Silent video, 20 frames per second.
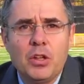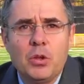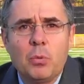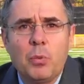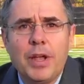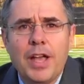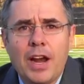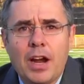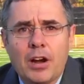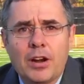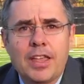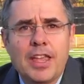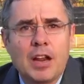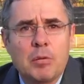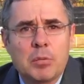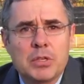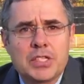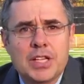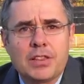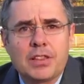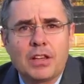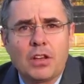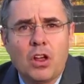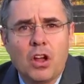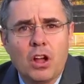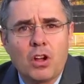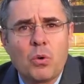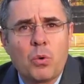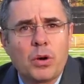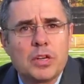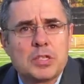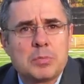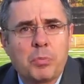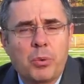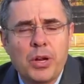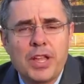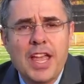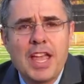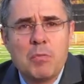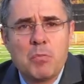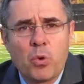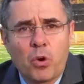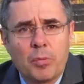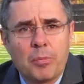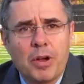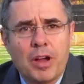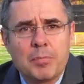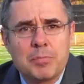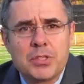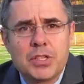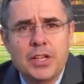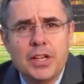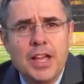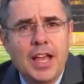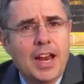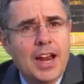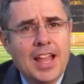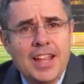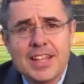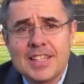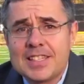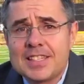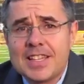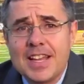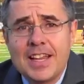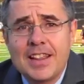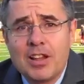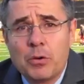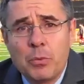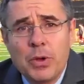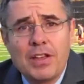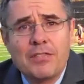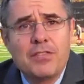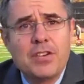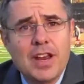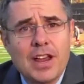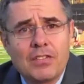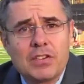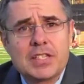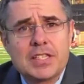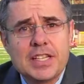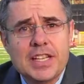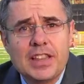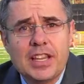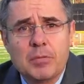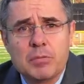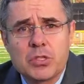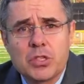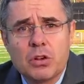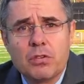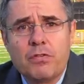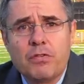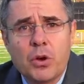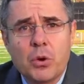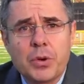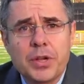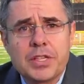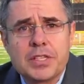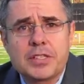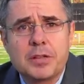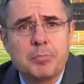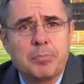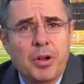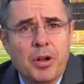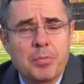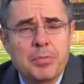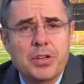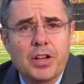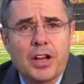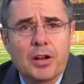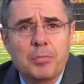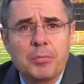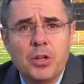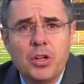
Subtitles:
We had our cameras at the Longhorns pregame warm-ups, and I can say that we have never seen them so focused and pumped up.